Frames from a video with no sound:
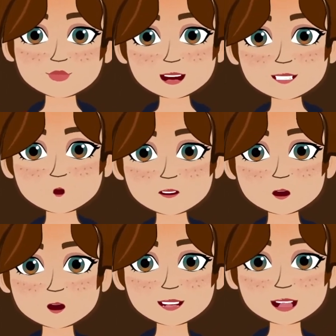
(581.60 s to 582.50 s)
But every
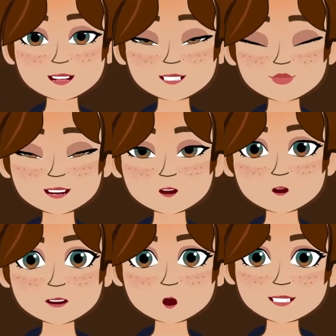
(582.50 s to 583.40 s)
story has a dark
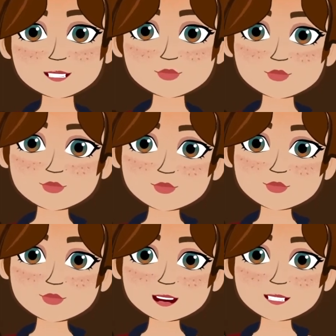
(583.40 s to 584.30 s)
side,
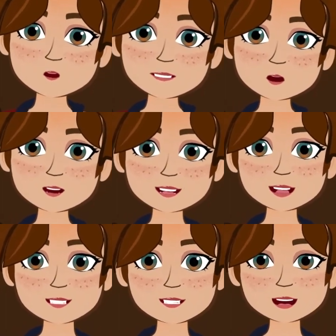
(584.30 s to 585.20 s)
and the dark side
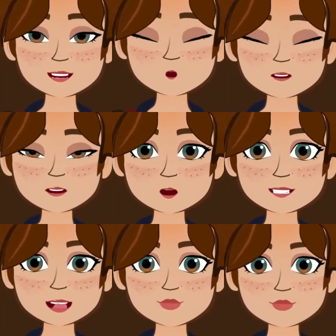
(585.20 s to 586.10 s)
of my story
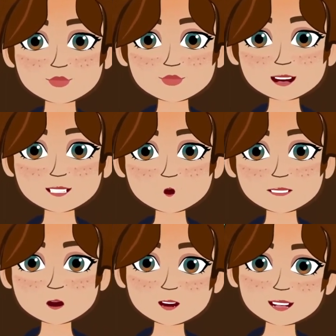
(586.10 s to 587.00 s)
is that I
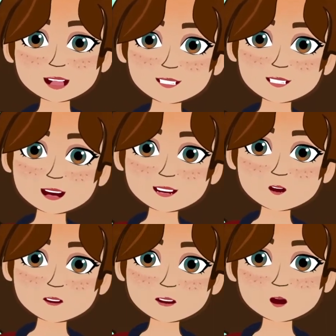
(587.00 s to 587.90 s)
became a traitor to my own